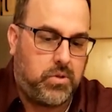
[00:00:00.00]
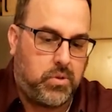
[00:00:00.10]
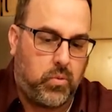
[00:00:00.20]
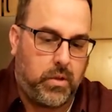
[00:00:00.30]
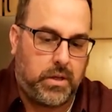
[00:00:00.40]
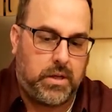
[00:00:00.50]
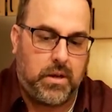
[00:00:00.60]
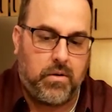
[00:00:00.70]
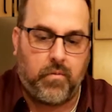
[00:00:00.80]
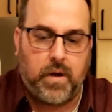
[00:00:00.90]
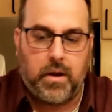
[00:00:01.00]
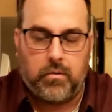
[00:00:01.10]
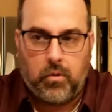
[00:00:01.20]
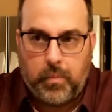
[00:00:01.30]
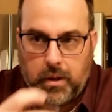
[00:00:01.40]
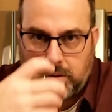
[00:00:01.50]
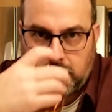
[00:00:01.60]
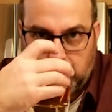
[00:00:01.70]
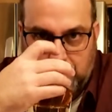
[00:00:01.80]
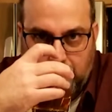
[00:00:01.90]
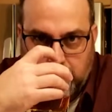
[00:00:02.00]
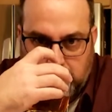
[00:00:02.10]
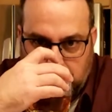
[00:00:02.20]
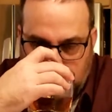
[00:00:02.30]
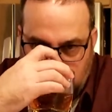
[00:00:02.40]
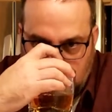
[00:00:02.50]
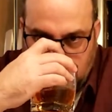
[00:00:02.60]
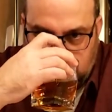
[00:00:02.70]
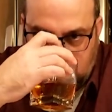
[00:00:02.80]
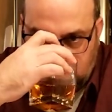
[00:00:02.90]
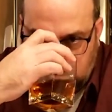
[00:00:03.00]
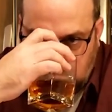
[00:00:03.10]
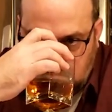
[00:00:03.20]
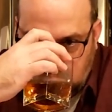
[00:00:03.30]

spread that around a little bit. So let's get us nose test.